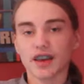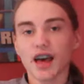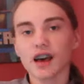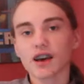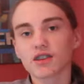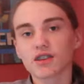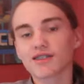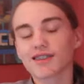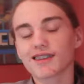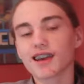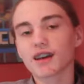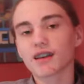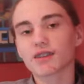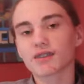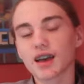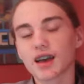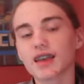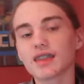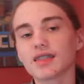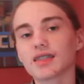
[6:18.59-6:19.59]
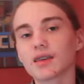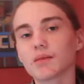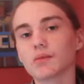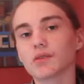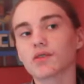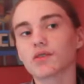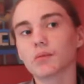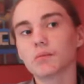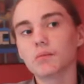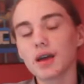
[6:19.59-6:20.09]
The Attack on
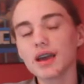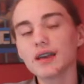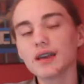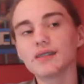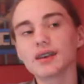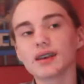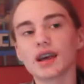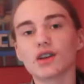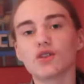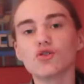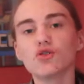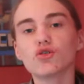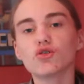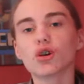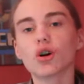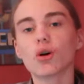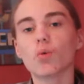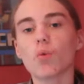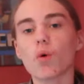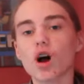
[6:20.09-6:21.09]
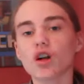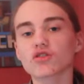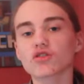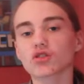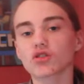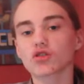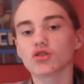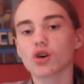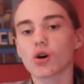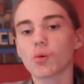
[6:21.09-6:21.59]
Titan theme is amazing, and you should go
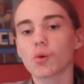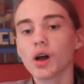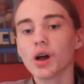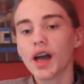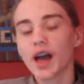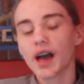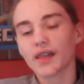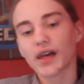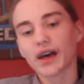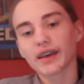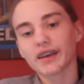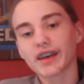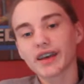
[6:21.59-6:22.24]
watch the show.